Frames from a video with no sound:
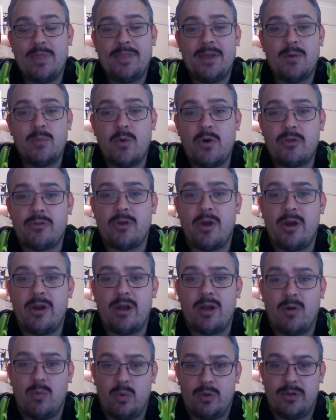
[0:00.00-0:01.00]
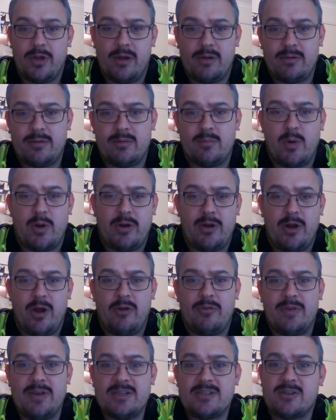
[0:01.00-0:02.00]
thing worth noting, I will
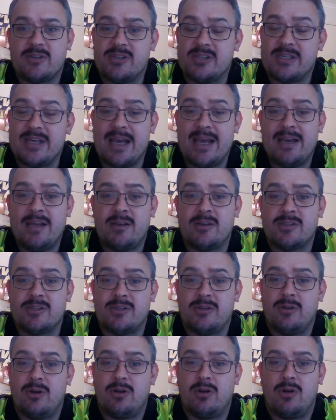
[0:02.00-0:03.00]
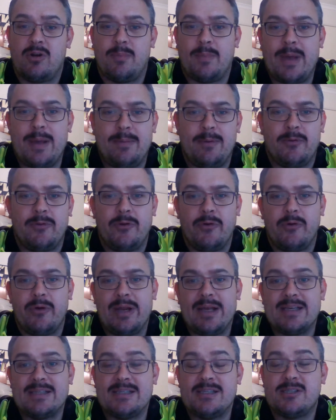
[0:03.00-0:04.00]
note this because it's handy, because not a lot of people do
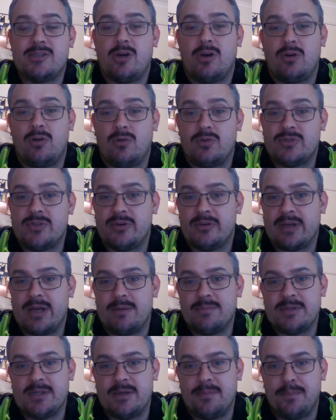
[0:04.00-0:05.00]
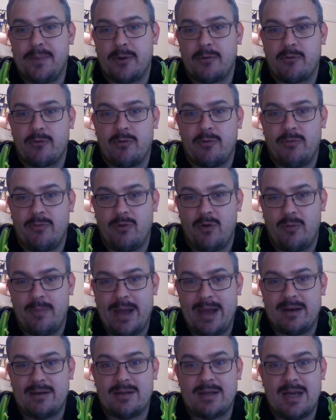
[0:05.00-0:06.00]
it, is this tile also comes in imperial
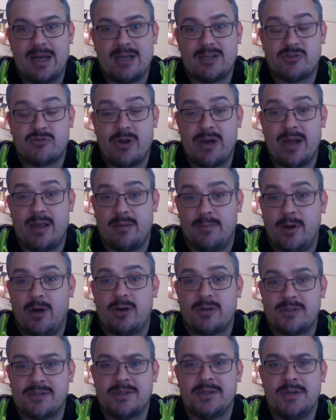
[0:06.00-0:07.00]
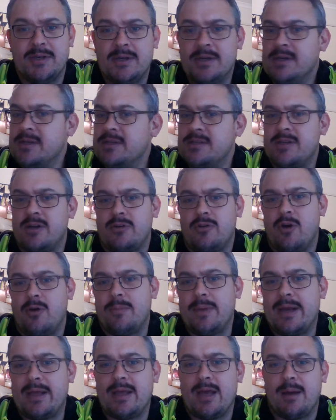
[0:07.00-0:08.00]
format straight out of the box. So
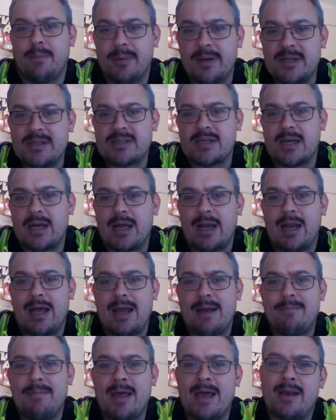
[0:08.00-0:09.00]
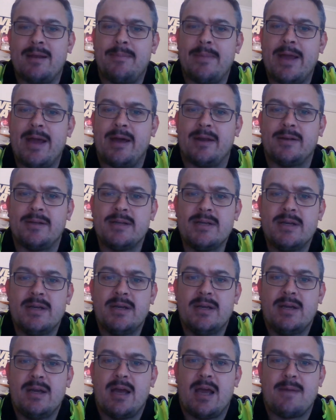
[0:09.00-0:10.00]
not many companies can claim that about
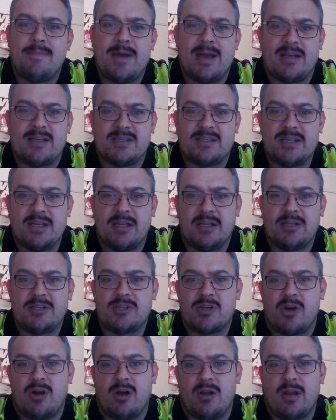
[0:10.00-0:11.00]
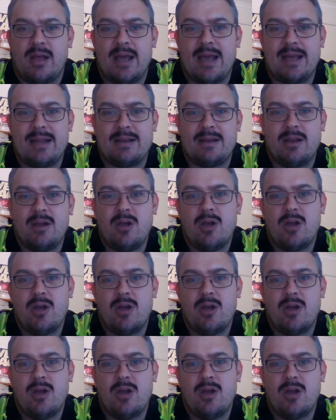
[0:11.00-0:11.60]
a ceiling tile. And